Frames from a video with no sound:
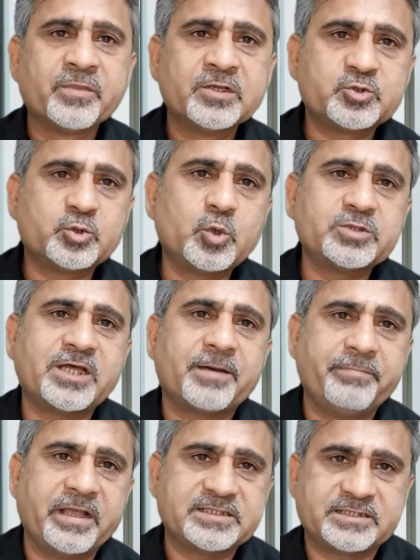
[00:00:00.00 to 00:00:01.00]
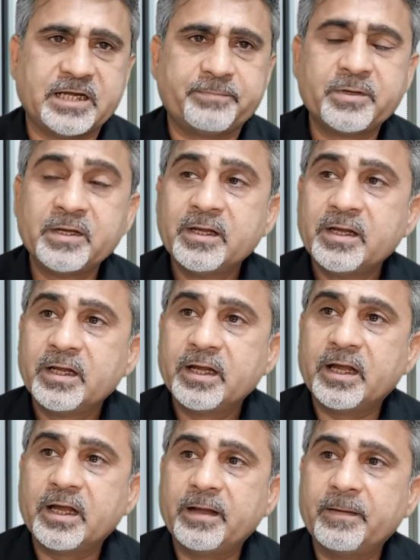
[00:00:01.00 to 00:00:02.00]
So those are mixed up.
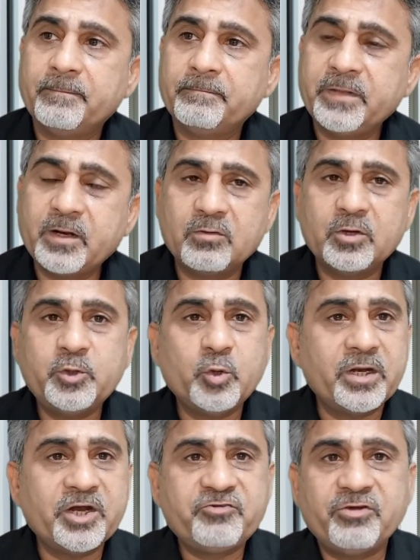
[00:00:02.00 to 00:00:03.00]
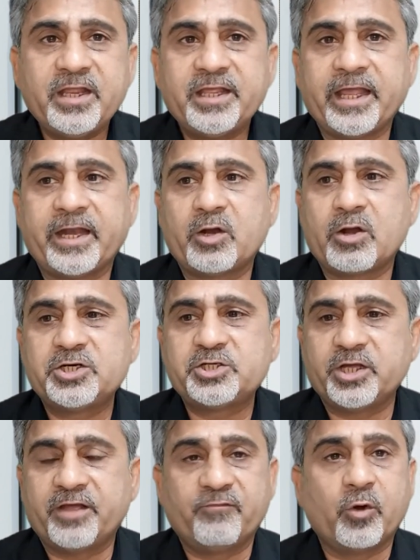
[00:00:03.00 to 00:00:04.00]
You literally cannot
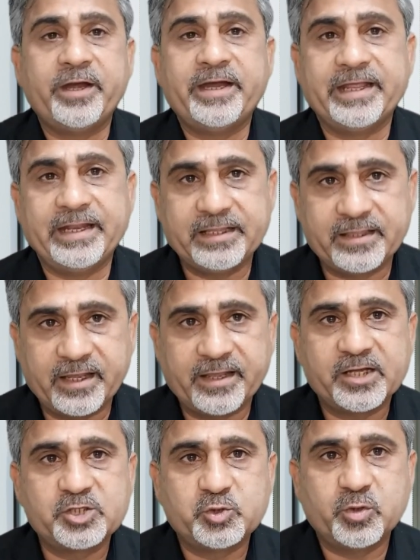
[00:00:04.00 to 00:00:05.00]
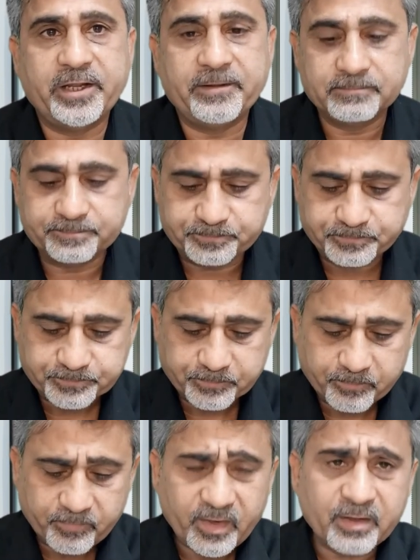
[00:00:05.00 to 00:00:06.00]
avoid anything actually,
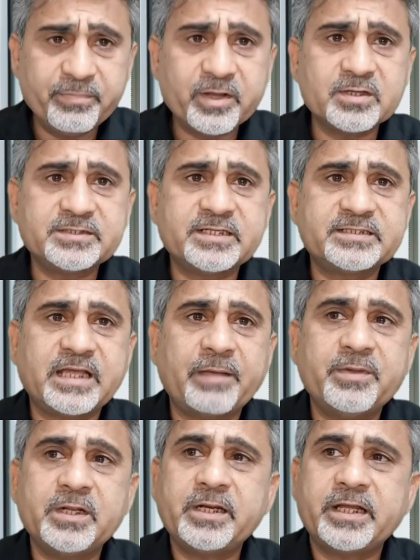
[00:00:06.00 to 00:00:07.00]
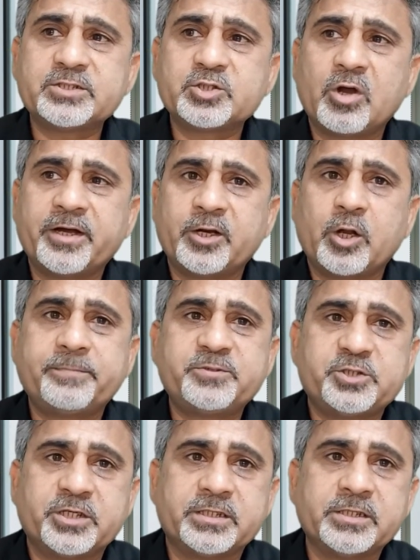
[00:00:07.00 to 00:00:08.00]
because examiner has got an
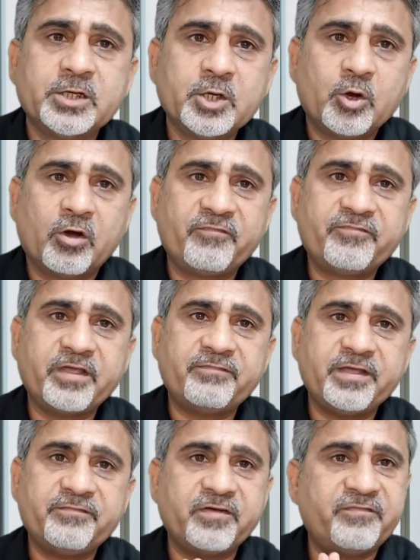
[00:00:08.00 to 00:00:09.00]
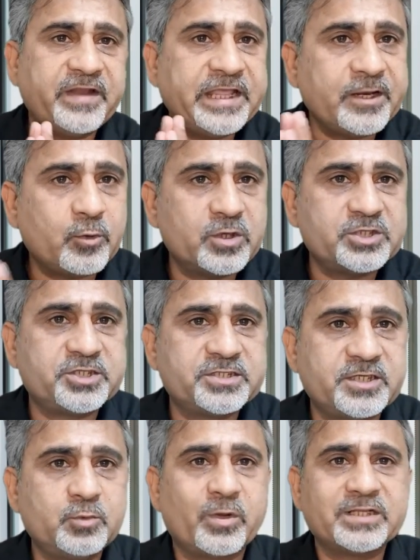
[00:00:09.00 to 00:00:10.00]
option of giving 15
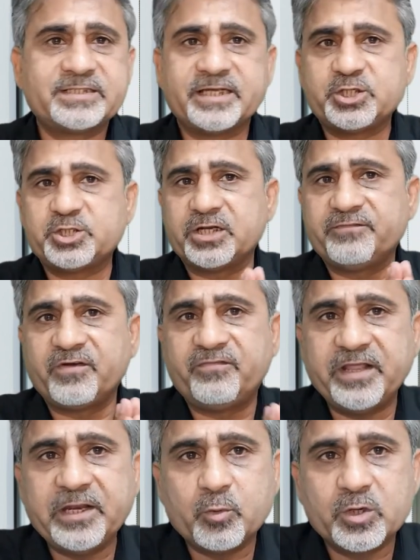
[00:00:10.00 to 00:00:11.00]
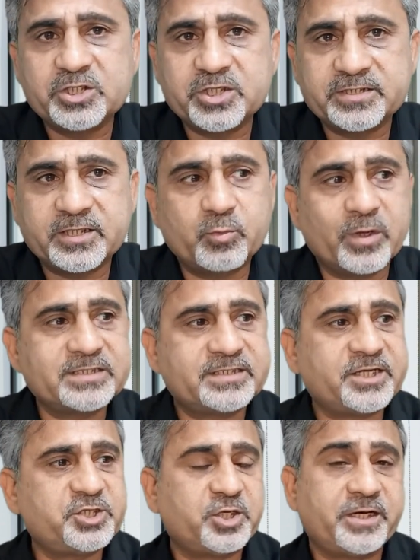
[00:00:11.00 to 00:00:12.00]
questions in one section, 15 questions in one
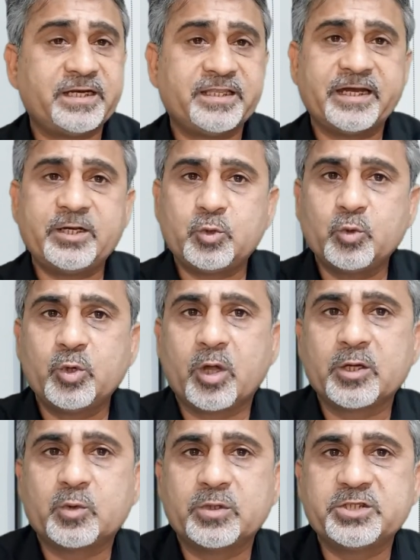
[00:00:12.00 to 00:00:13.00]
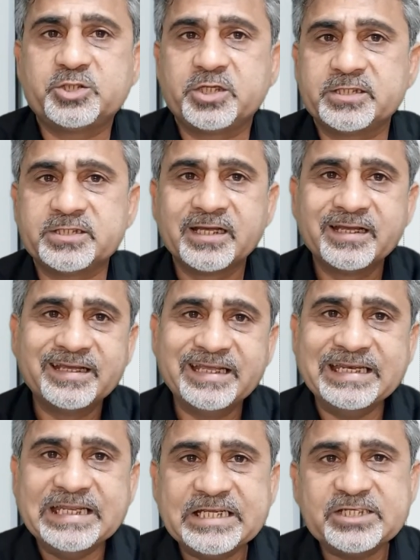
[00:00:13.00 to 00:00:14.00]
section, and then 2 long questions.
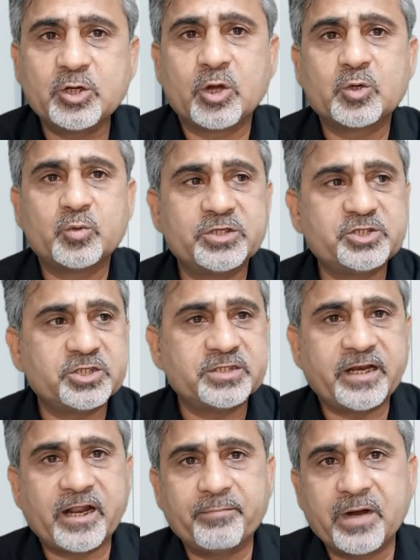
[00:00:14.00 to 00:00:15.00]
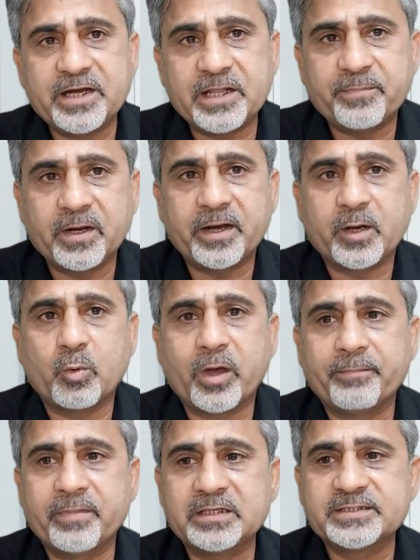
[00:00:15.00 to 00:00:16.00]
In each long question, there are multiple
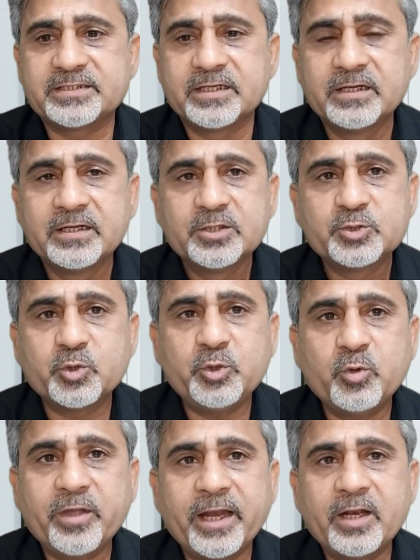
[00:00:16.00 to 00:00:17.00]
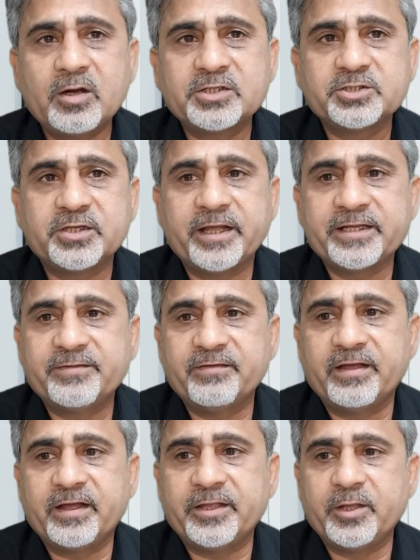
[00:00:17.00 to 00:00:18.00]
requirements. So you cannot,
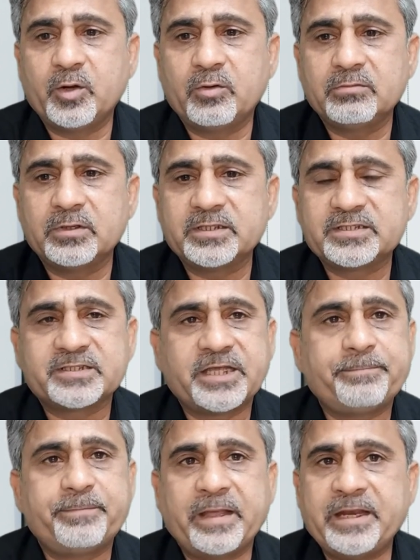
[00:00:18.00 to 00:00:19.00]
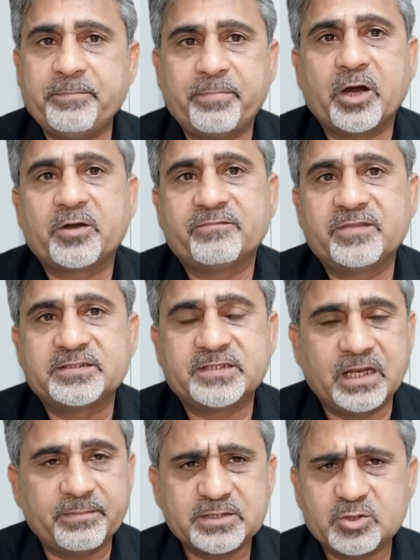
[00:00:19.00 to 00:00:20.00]
skip any part of the
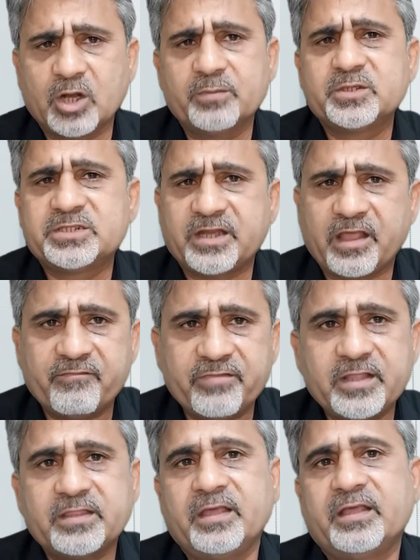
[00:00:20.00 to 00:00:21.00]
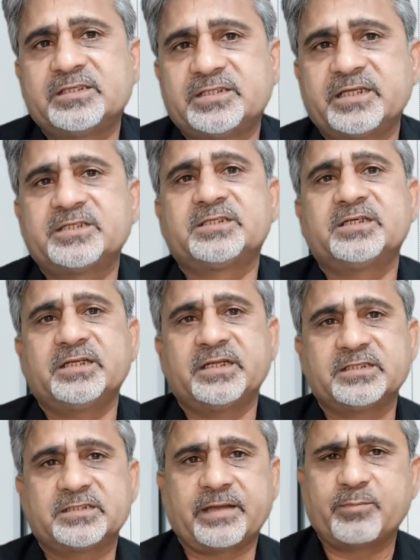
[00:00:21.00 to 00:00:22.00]
syllabus. Almost everything is tested in
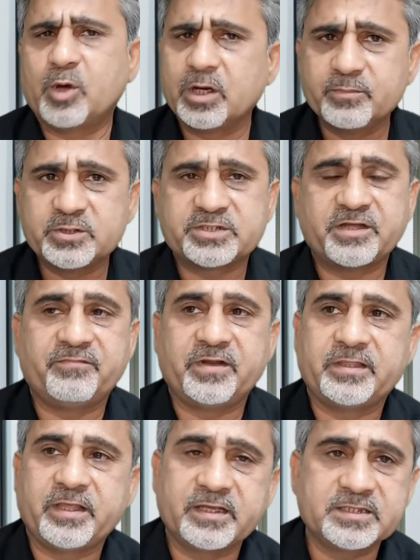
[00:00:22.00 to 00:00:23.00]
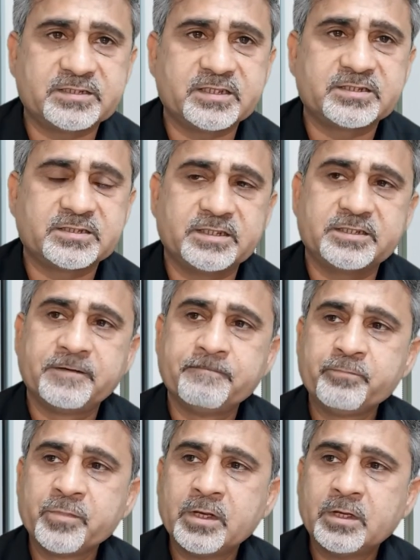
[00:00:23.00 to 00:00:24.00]
exam. Almost everything is tested.
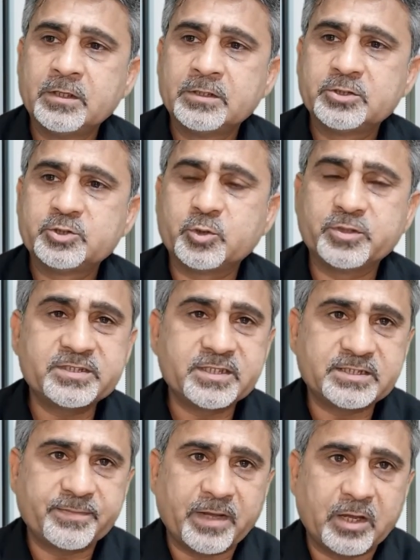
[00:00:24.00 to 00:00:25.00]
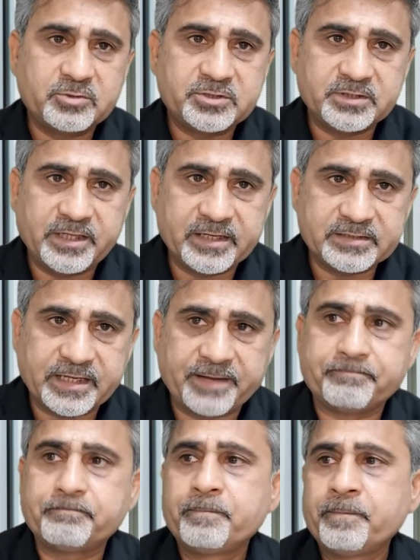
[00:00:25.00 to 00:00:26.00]
So this is about the
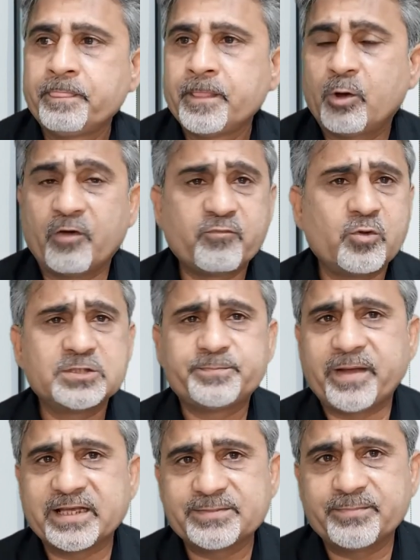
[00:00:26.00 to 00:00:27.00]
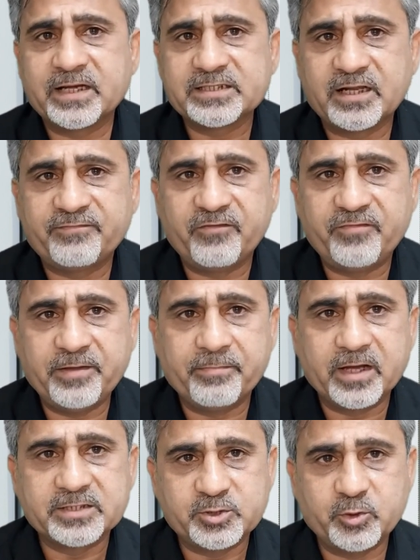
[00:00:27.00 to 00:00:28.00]
exam. Of course, pass marks are 50
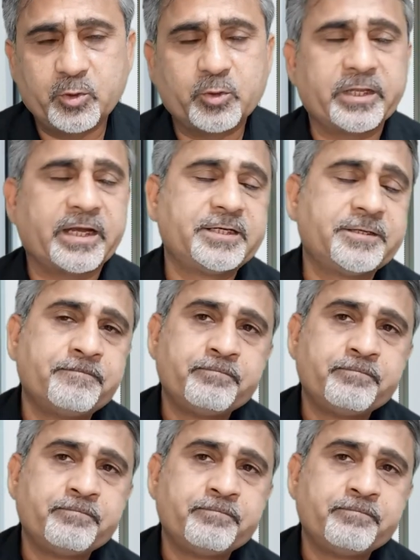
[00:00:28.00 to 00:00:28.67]
marks. You know that.